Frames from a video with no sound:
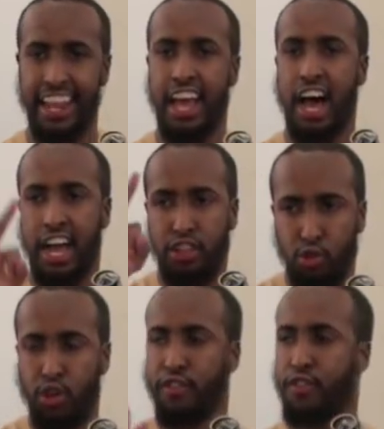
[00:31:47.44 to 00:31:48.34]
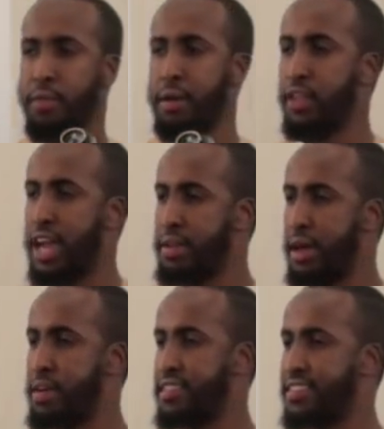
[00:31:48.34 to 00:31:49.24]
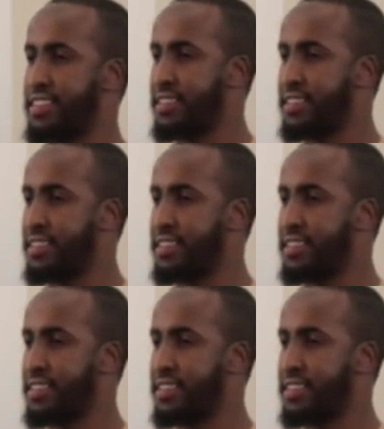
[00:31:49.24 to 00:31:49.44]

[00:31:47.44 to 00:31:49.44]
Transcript: said, I took it from Abdullah ibn Abbas.